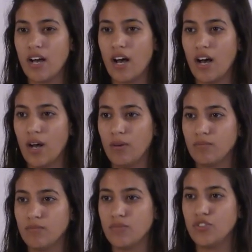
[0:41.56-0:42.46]

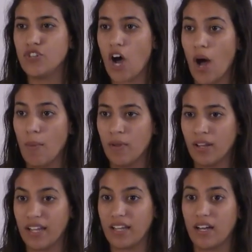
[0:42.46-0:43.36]
um, job,
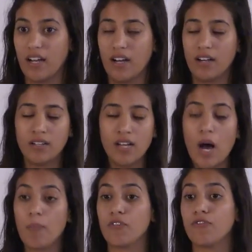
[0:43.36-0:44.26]
like a,
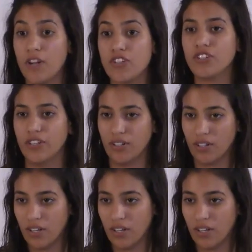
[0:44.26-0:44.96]
a, professional.